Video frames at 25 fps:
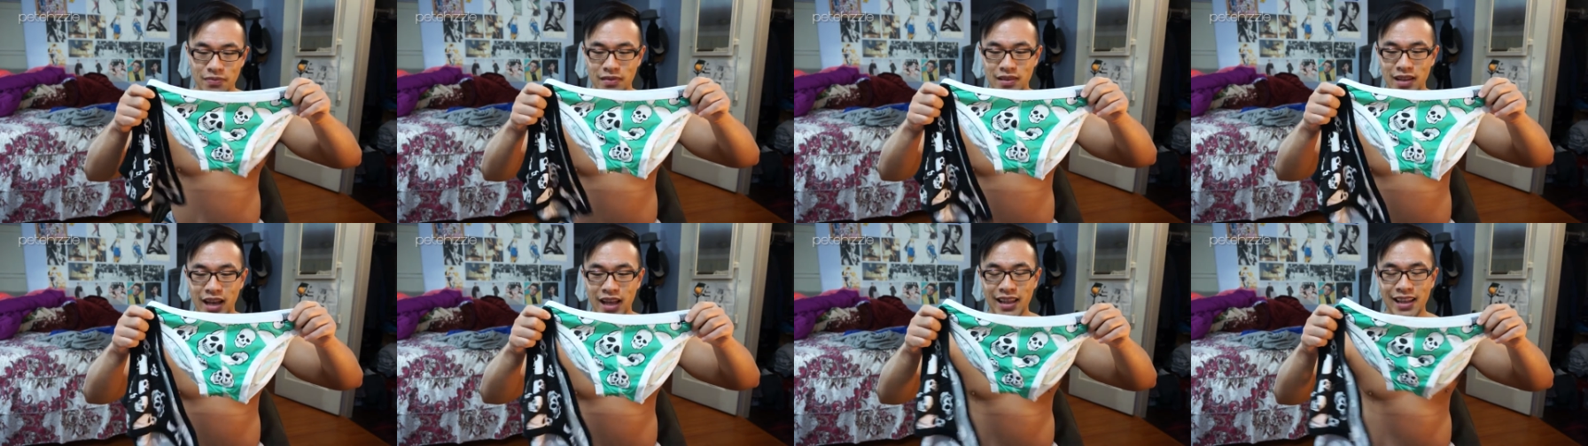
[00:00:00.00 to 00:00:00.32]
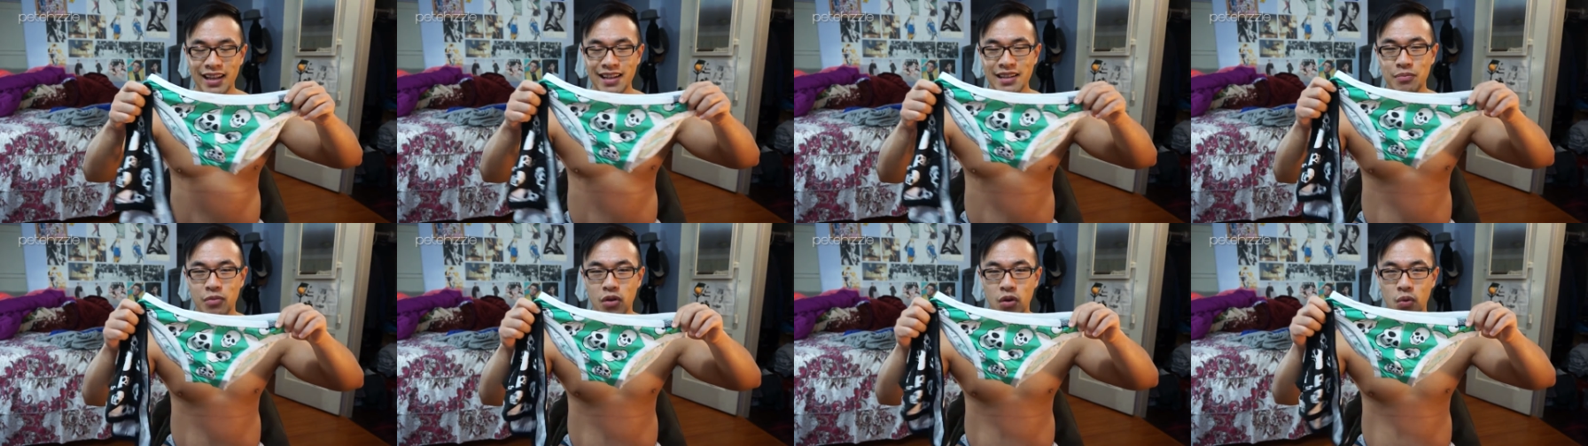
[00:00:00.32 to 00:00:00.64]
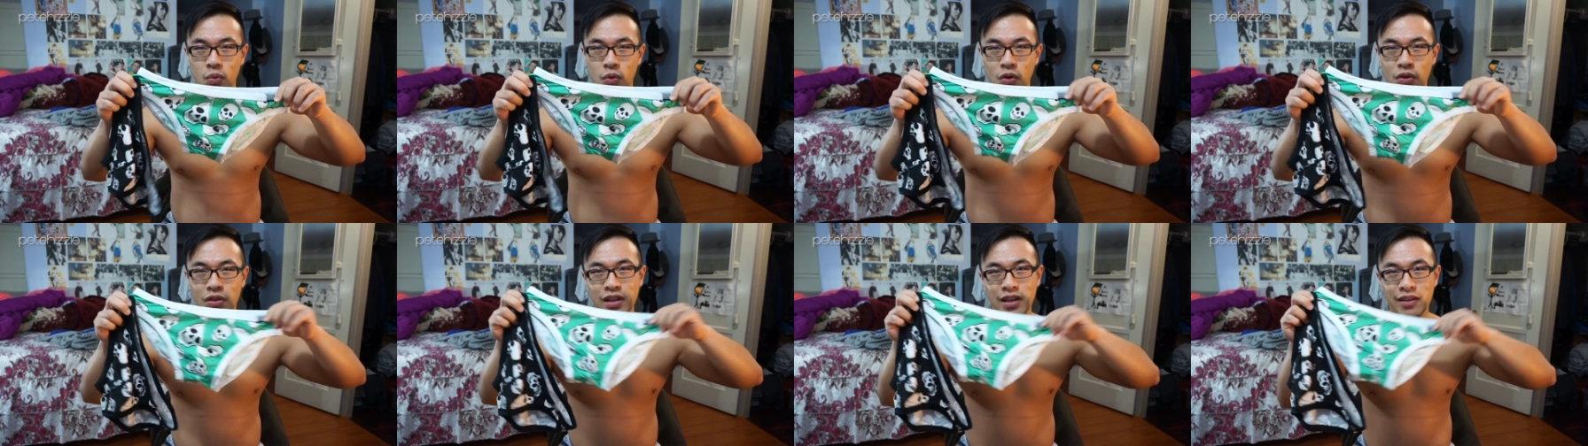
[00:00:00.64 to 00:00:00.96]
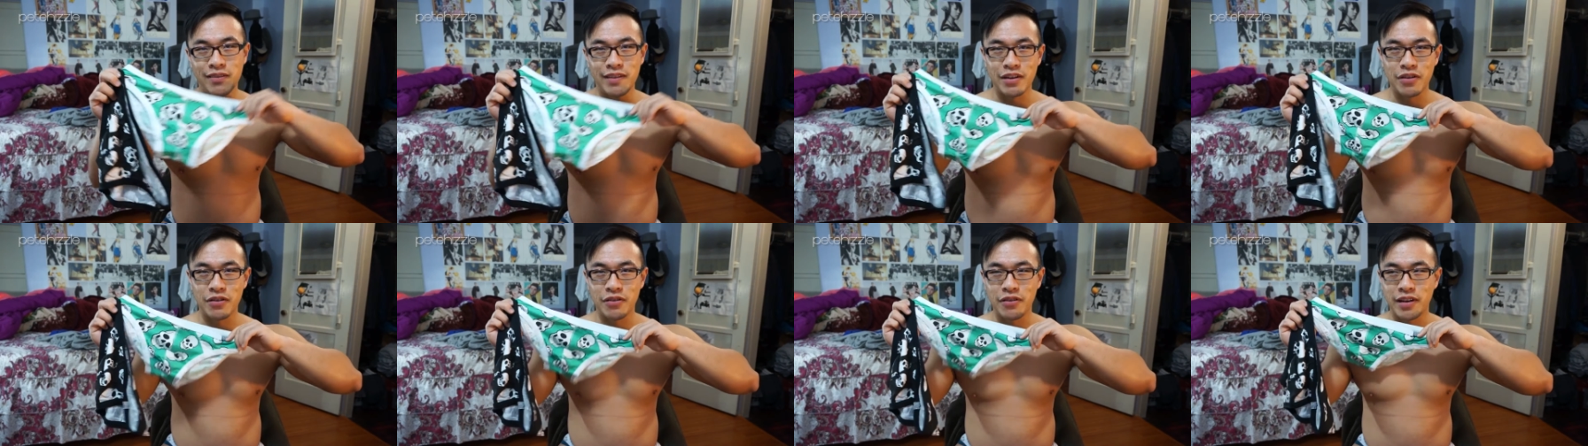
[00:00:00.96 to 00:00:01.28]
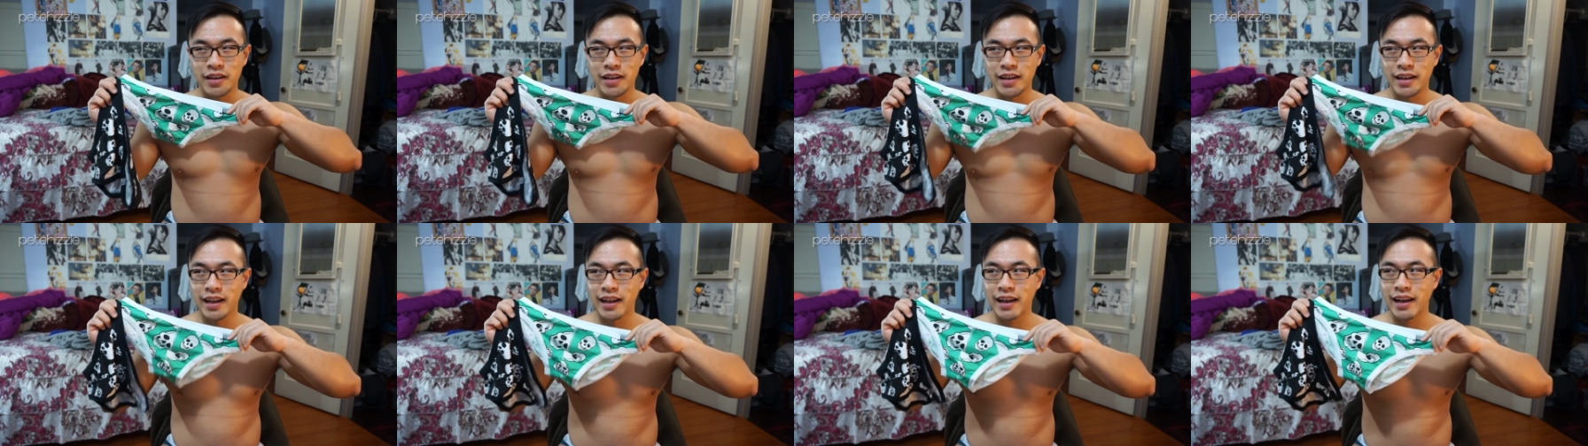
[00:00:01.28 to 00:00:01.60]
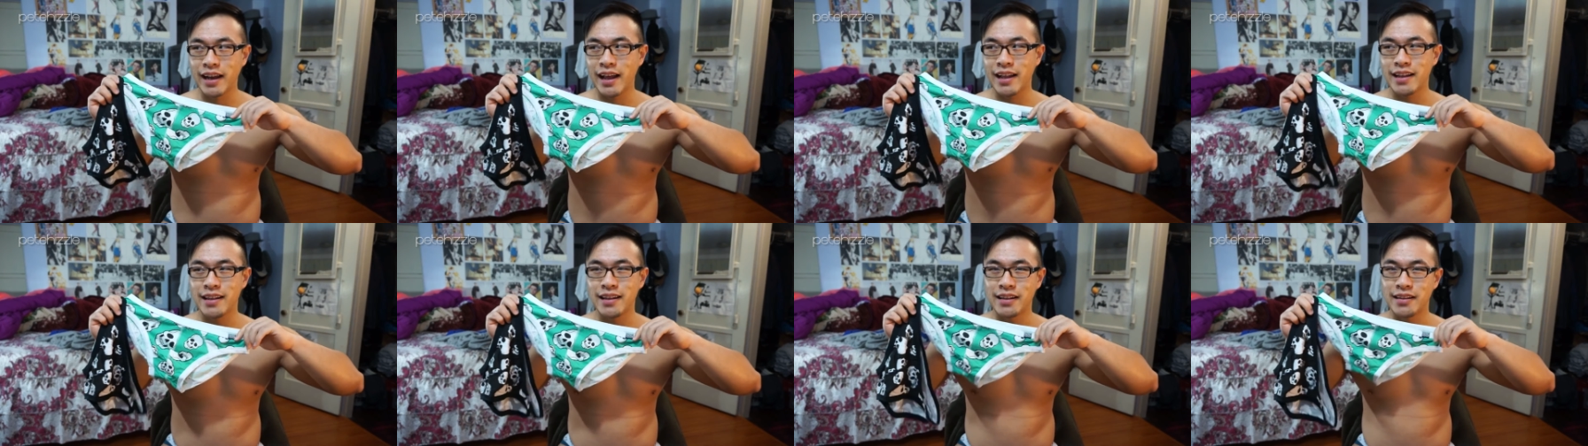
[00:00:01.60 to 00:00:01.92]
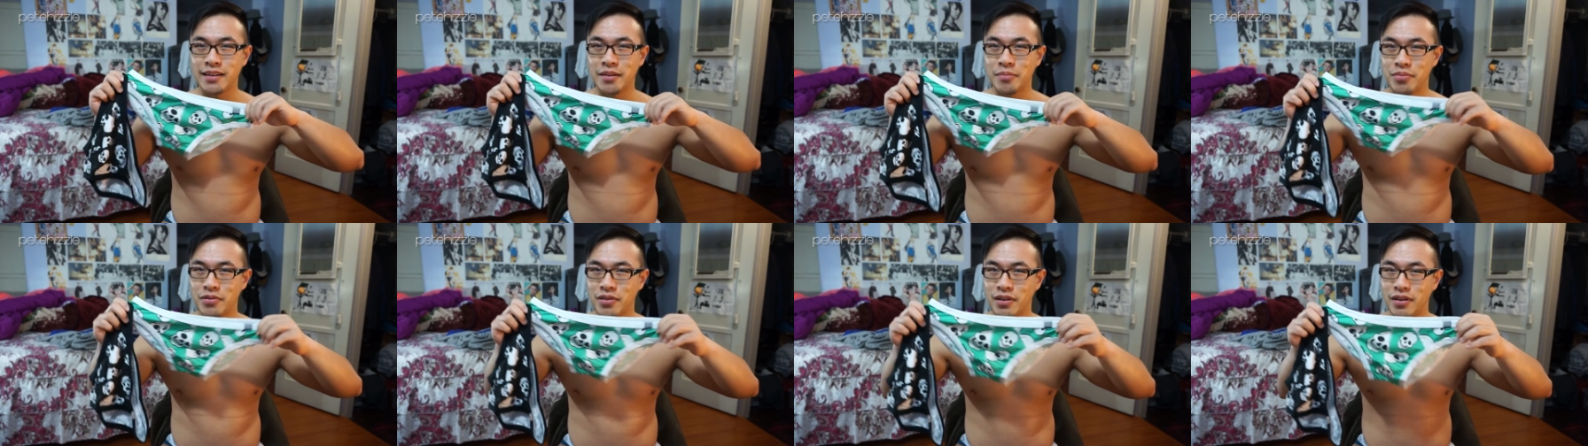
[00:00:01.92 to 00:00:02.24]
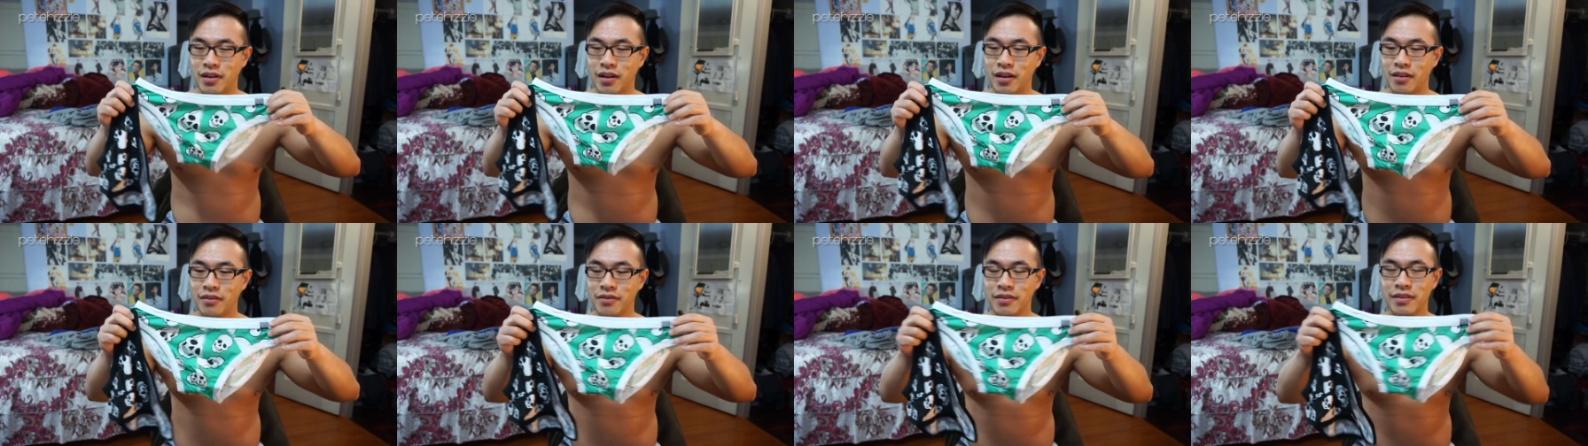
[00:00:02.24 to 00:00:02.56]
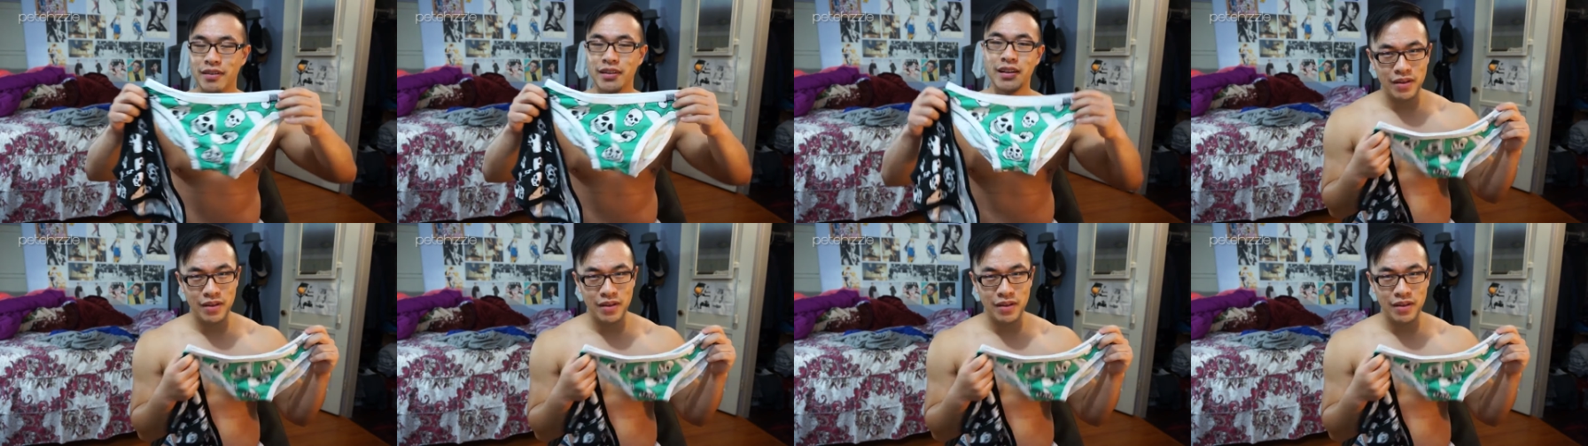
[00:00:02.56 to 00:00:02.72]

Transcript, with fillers: I think it's more worth it when you get it at 60% off.